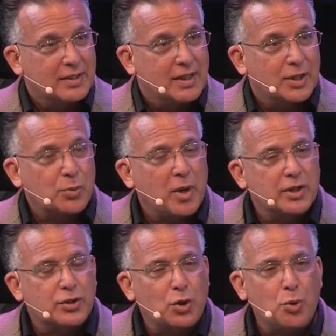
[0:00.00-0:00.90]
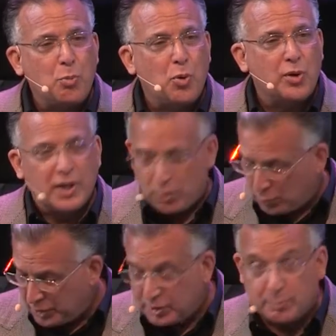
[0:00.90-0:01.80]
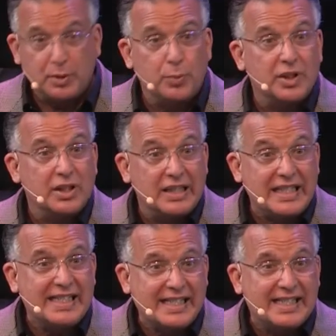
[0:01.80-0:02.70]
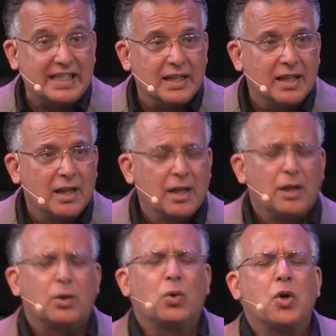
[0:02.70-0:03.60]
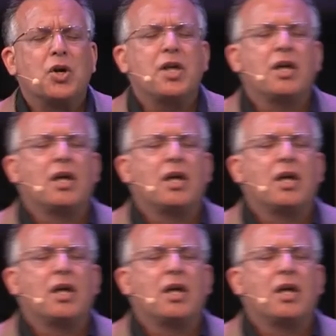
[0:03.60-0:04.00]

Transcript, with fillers: That's why it's so important not only to be released Lord,